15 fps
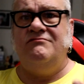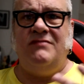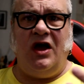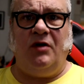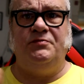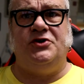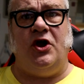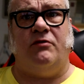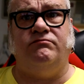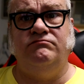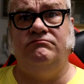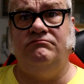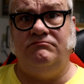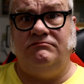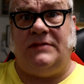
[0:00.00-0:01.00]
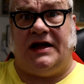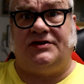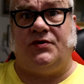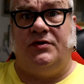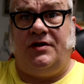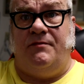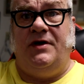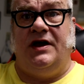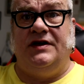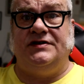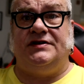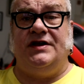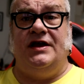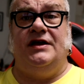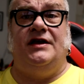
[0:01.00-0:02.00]
helps you. That's what the
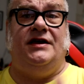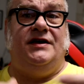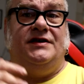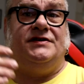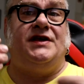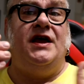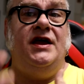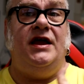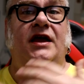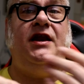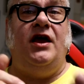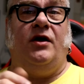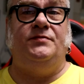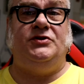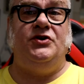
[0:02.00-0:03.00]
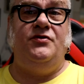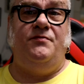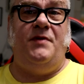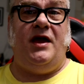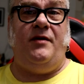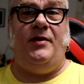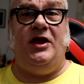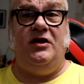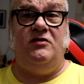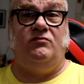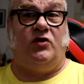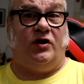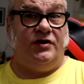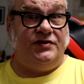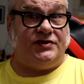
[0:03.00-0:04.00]
biggest thing is, and helps you maybe
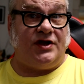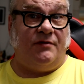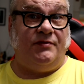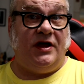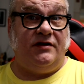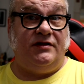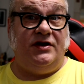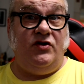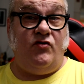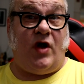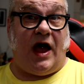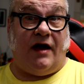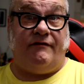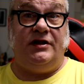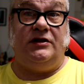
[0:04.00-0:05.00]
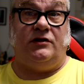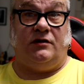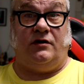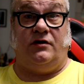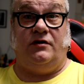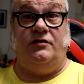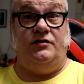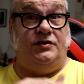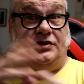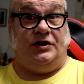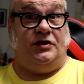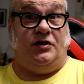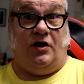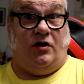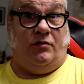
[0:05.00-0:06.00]
learn something that you haven't learned,
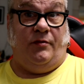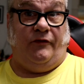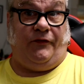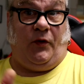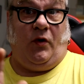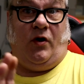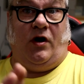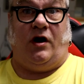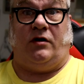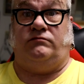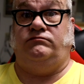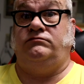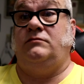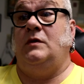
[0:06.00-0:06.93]
didn't know before.